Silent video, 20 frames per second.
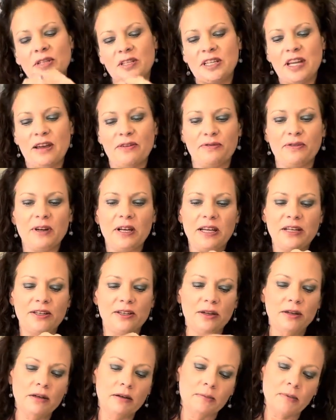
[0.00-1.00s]
definitely
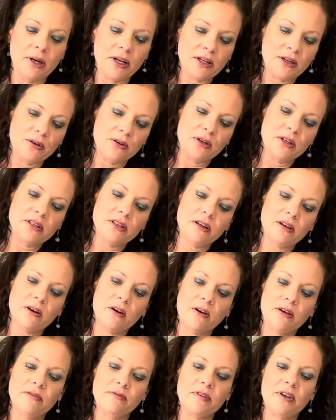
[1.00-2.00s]
do, oh my goodness, I
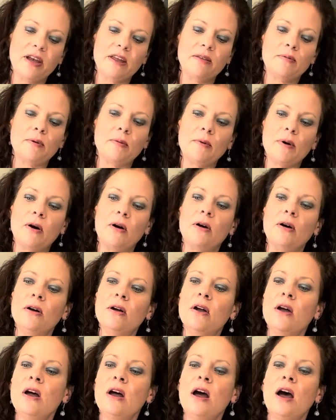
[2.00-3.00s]
can't even get them apart.
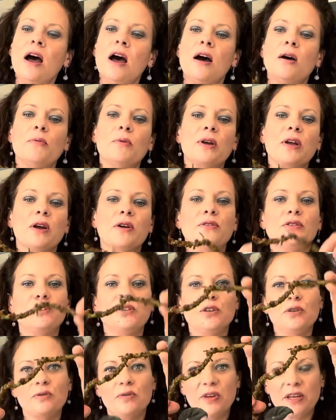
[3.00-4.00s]
We're going to
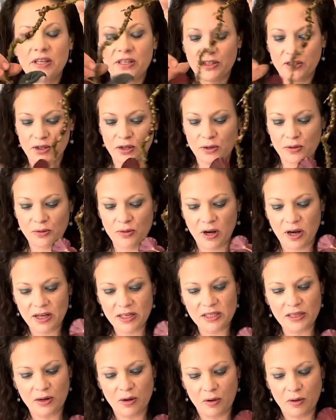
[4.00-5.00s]
do these two
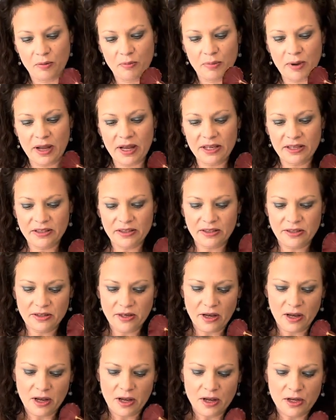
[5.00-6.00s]
nice long
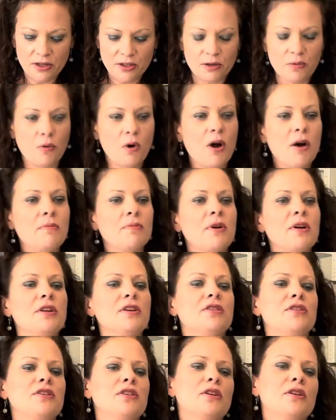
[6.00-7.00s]
bits. So what I'm
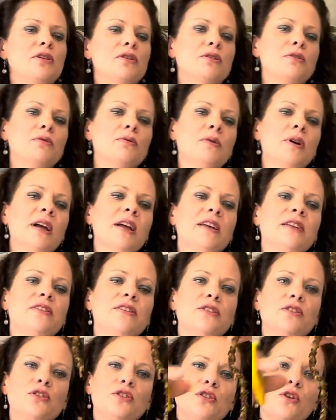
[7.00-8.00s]
going to do
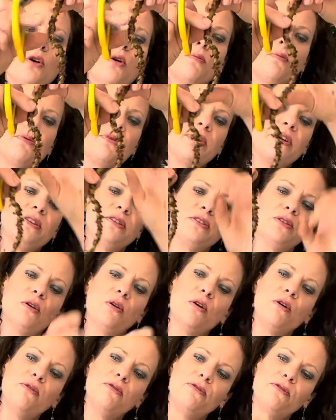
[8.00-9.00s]
is chop this
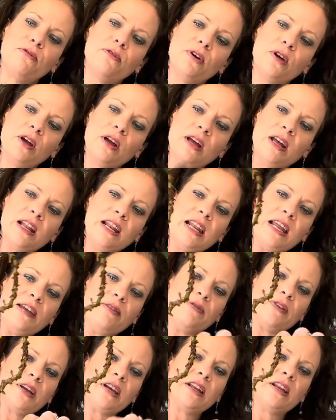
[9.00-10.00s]
off,
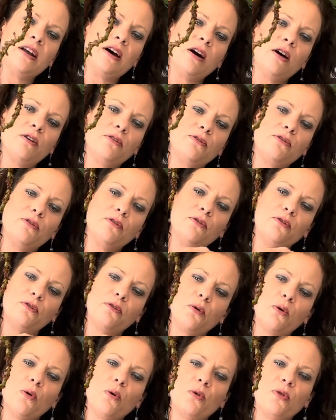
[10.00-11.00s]
leaving enough
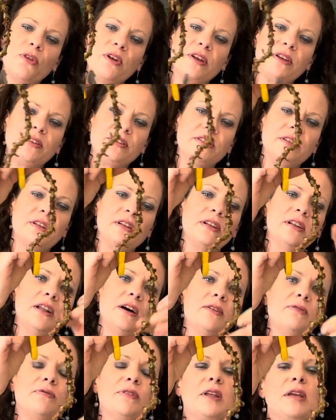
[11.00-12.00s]
for this
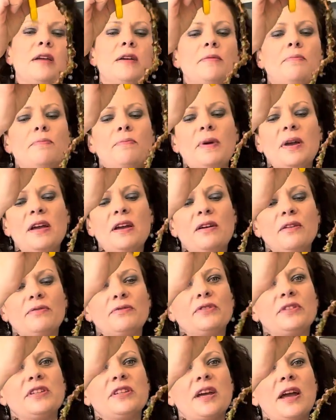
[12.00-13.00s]
lovely bit of
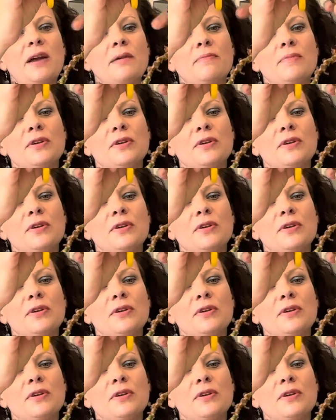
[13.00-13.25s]
stem